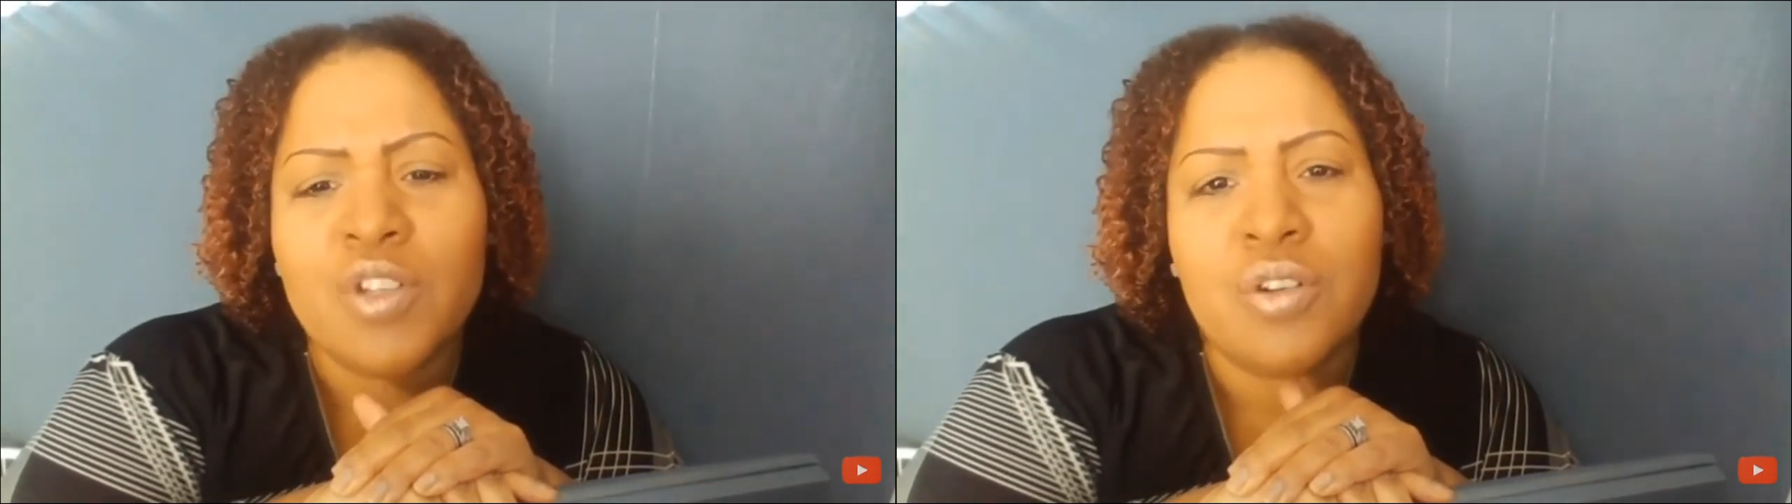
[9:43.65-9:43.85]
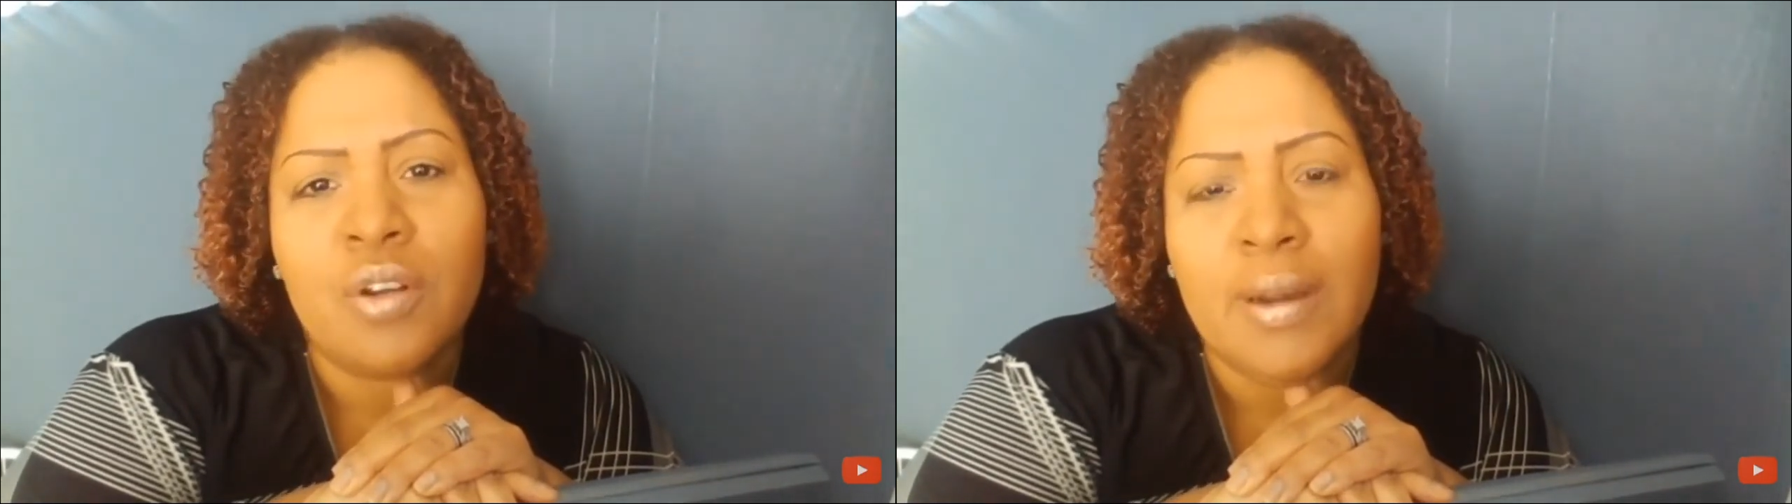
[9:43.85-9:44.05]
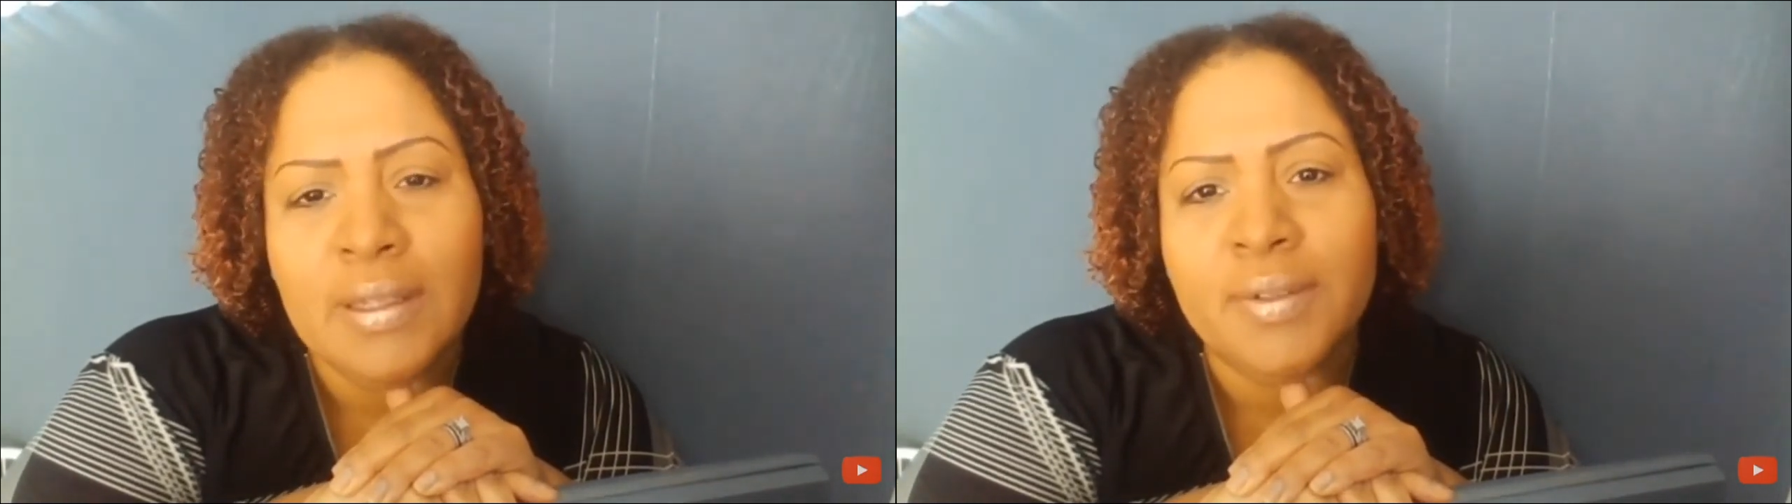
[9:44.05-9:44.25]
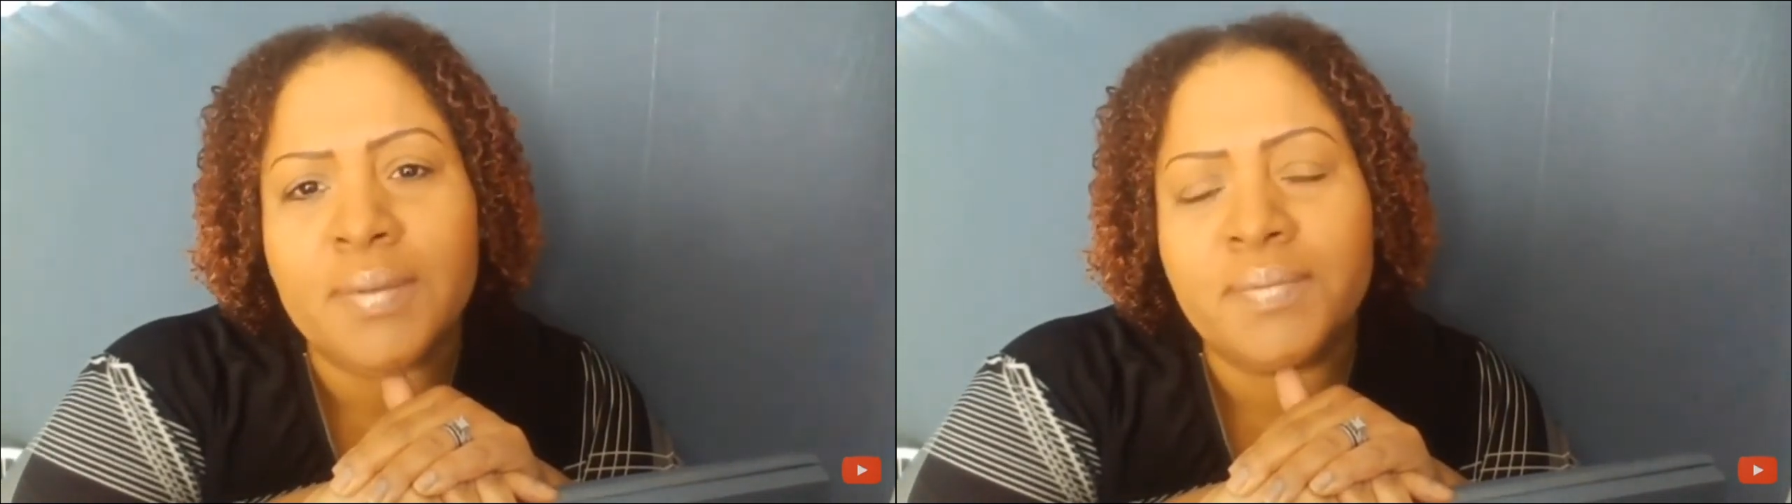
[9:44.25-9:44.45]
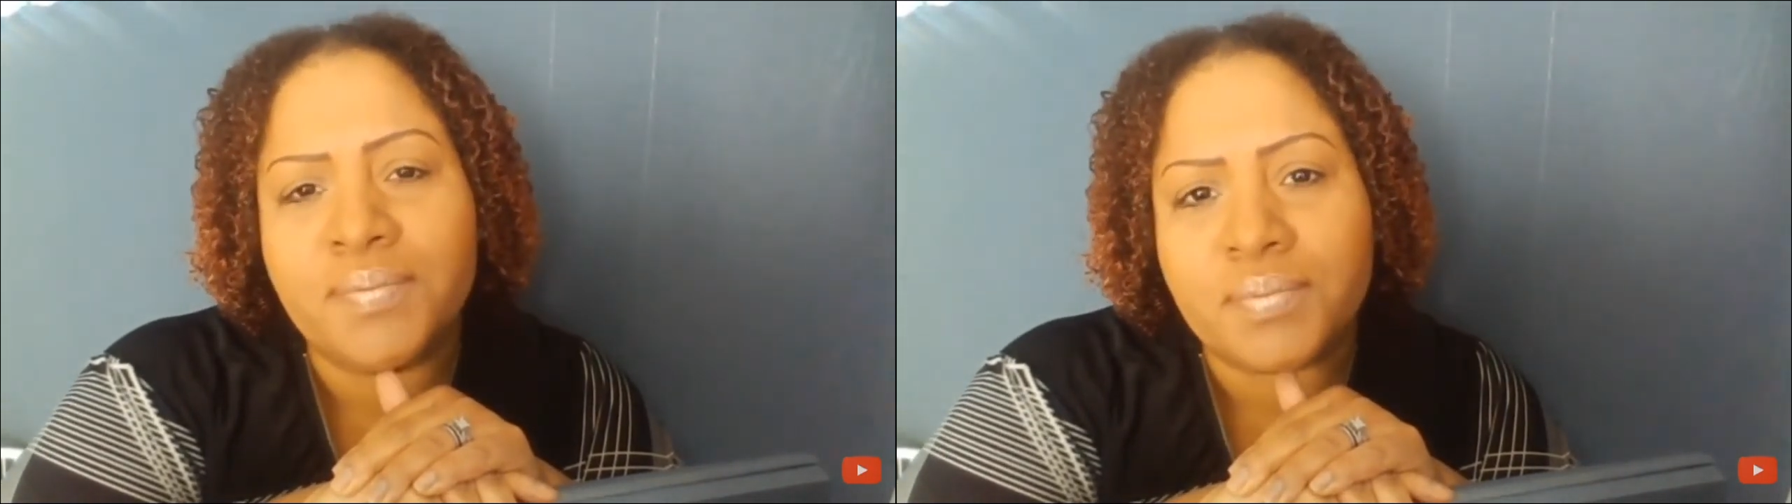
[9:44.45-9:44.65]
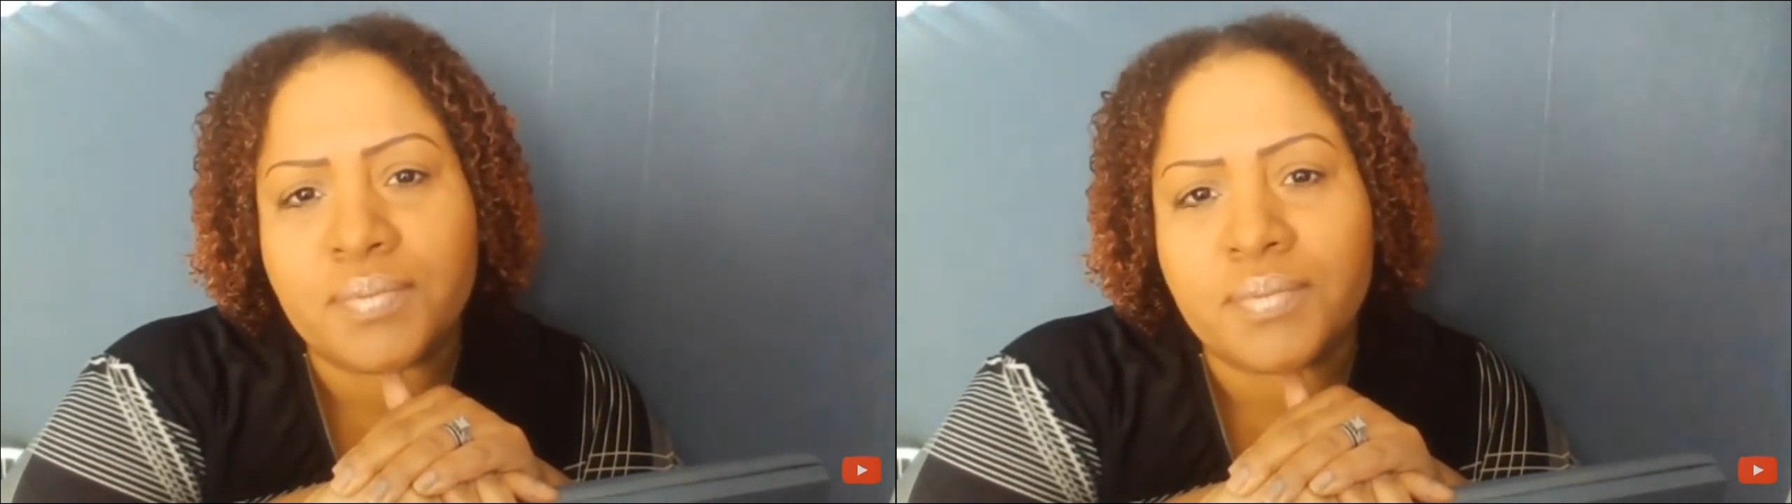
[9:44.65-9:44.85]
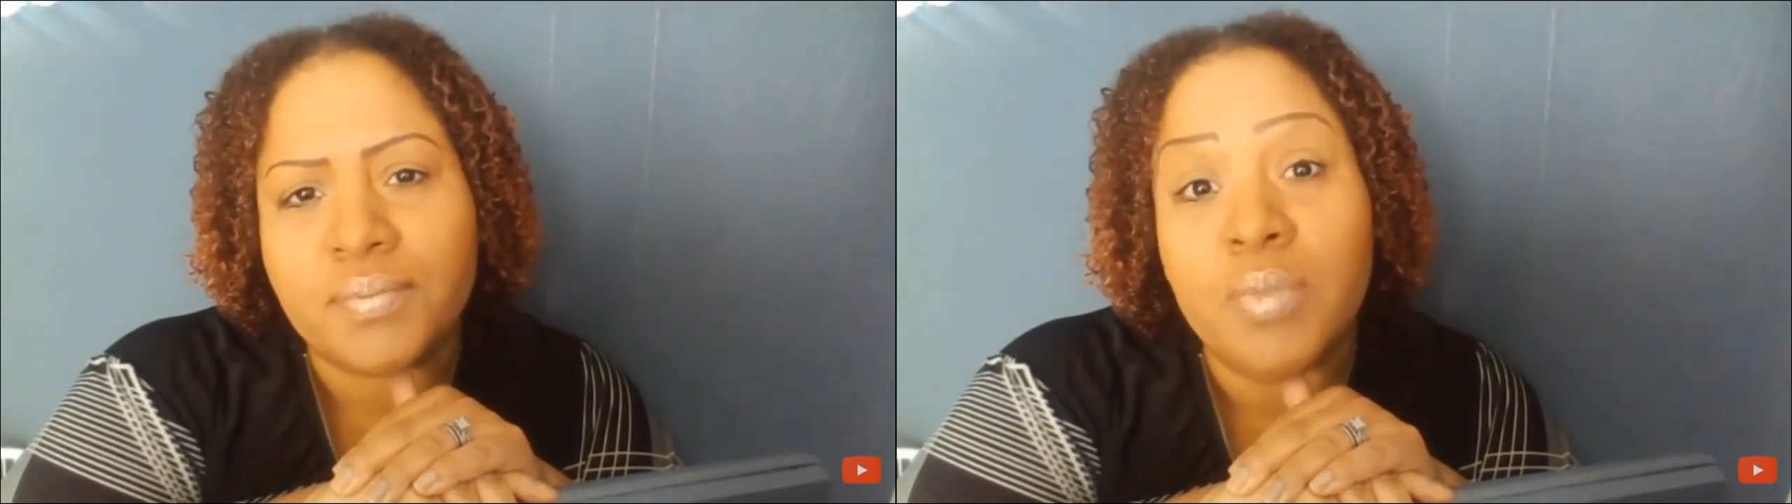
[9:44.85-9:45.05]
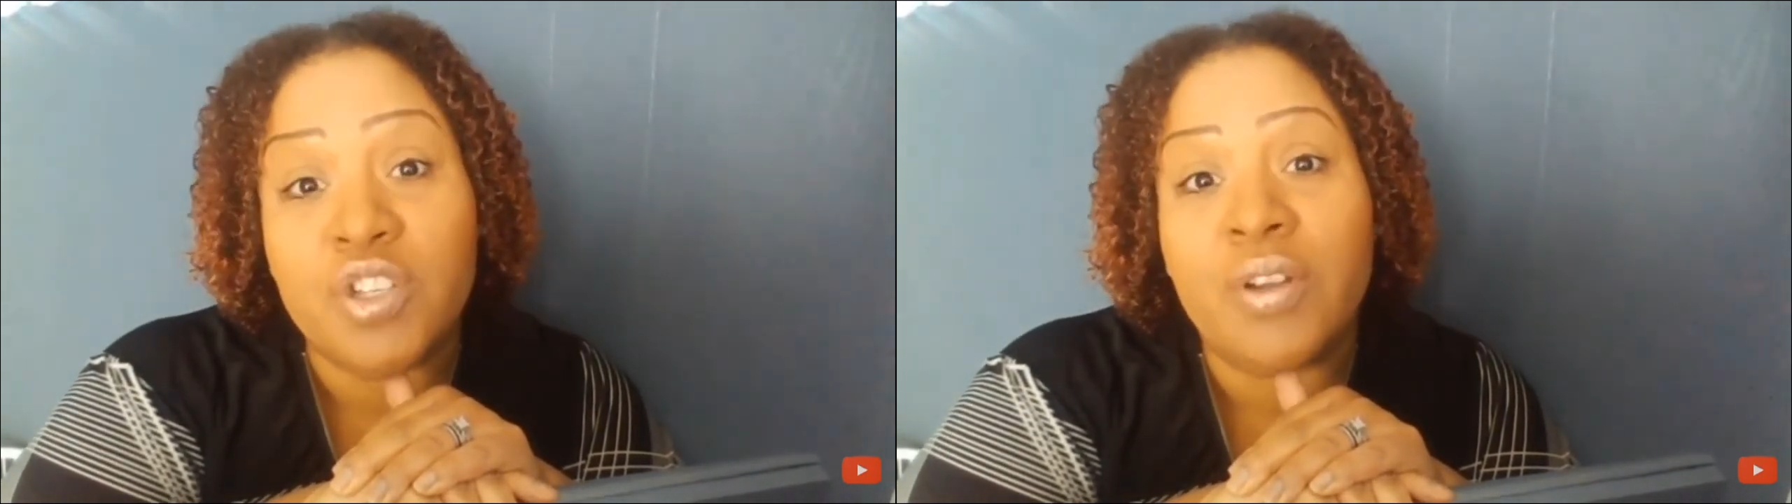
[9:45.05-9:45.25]
I want you to know that I love you.
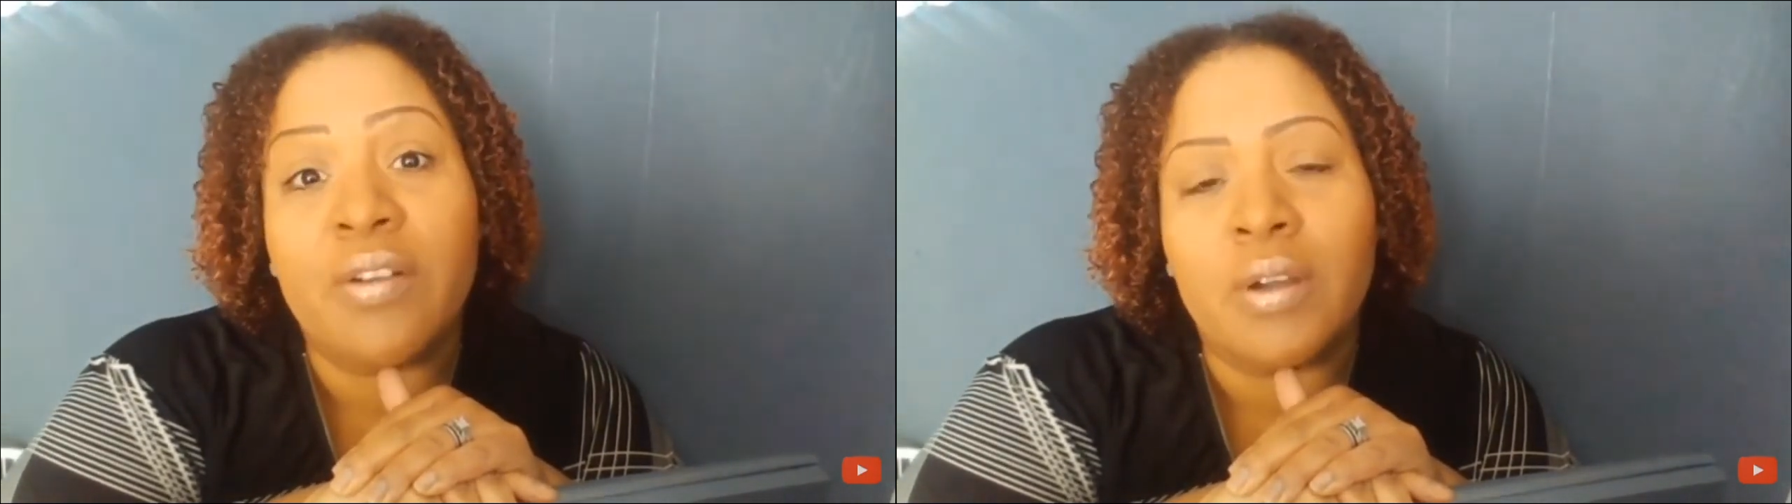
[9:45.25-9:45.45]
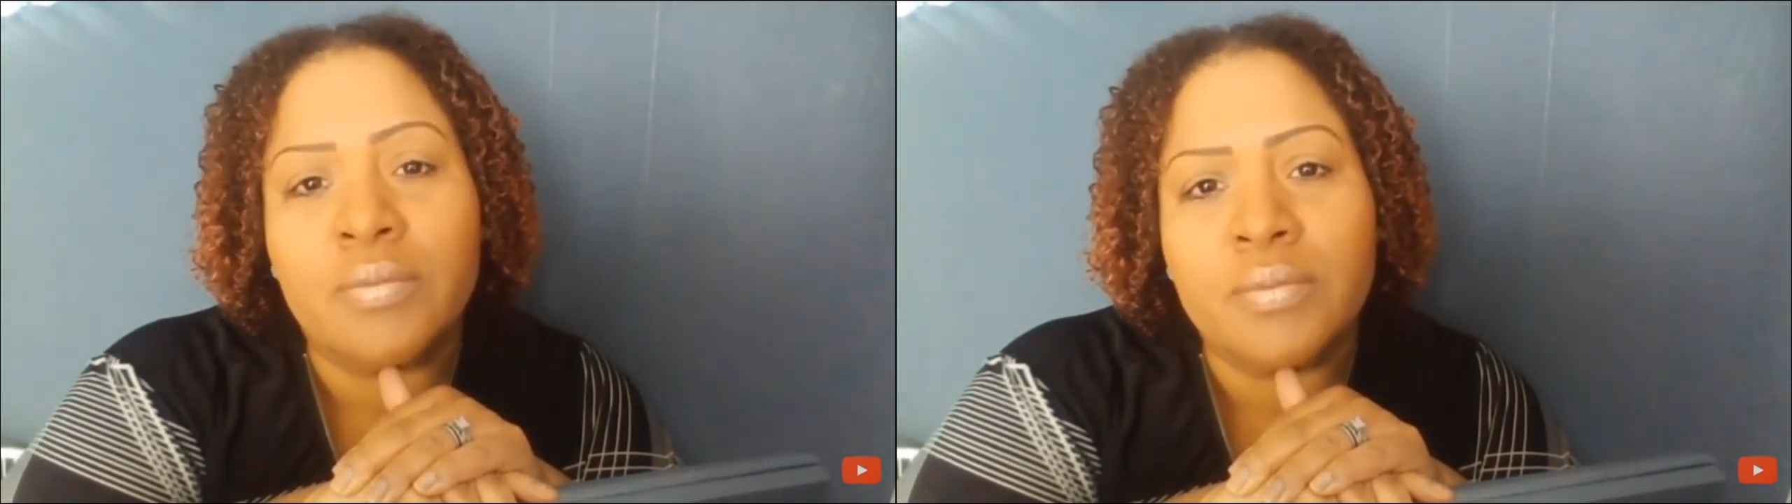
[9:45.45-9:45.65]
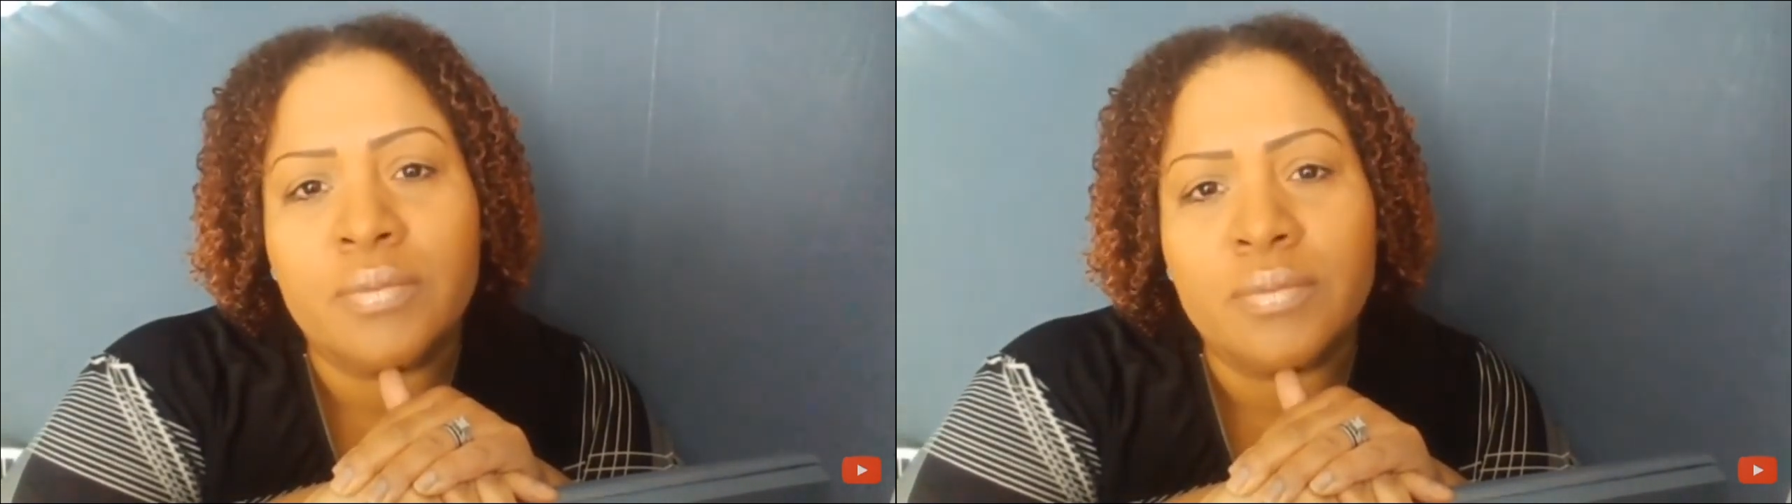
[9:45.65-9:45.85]
But you're in error.